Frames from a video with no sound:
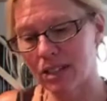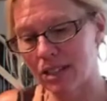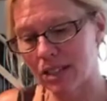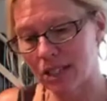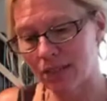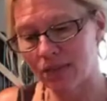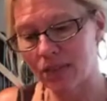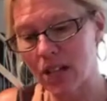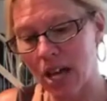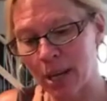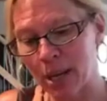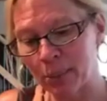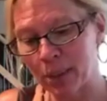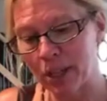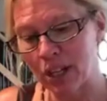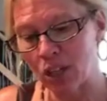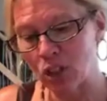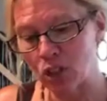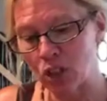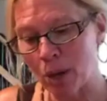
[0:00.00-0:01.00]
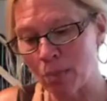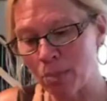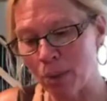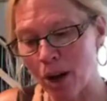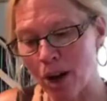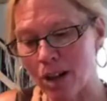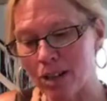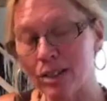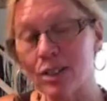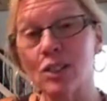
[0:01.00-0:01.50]
Because if not, I'm going to
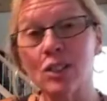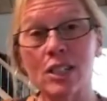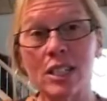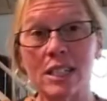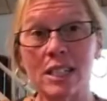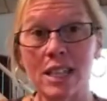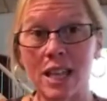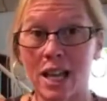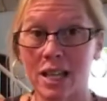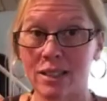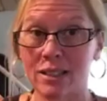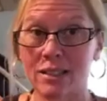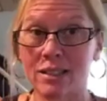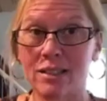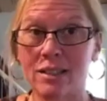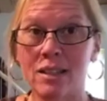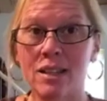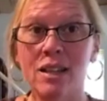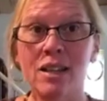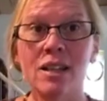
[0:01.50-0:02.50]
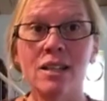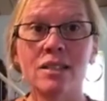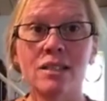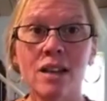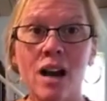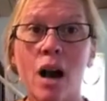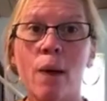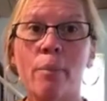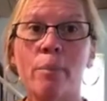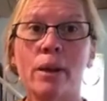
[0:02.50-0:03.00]
jump on to the next
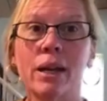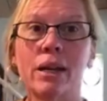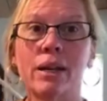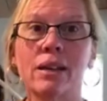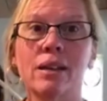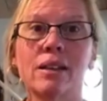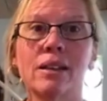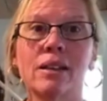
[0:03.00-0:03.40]
topic.